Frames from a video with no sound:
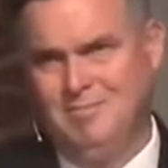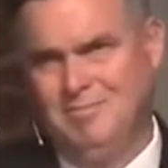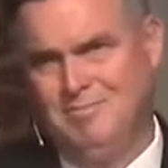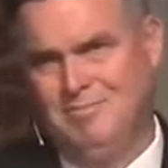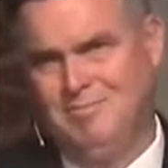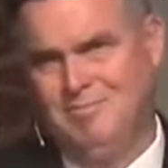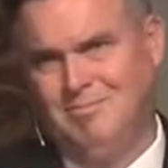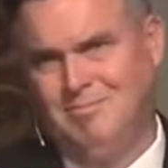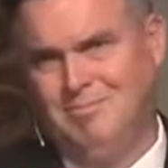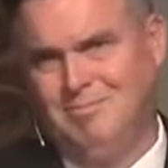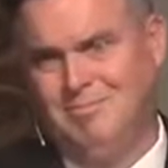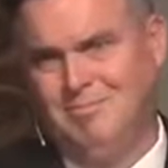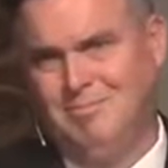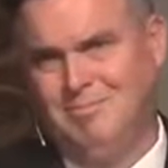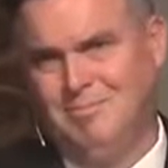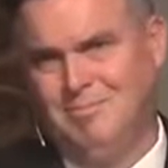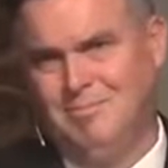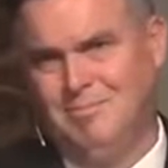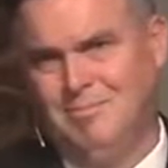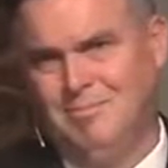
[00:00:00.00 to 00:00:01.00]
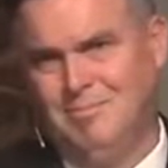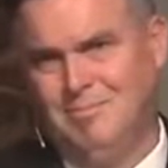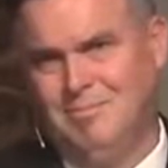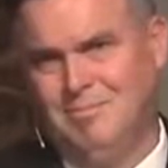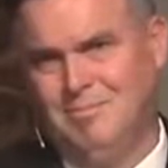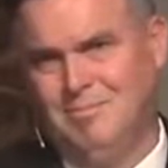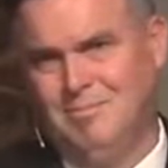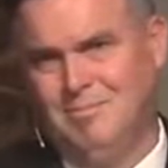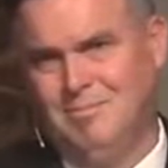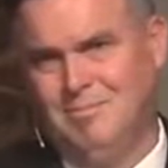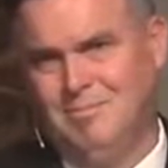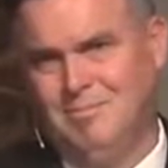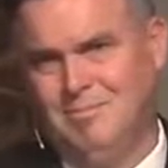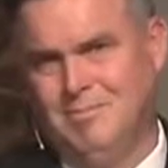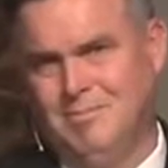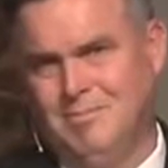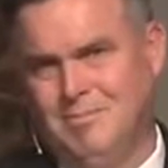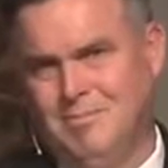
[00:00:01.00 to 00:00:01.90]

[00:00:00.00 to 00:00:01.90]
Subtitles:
No one is speaking in this clip.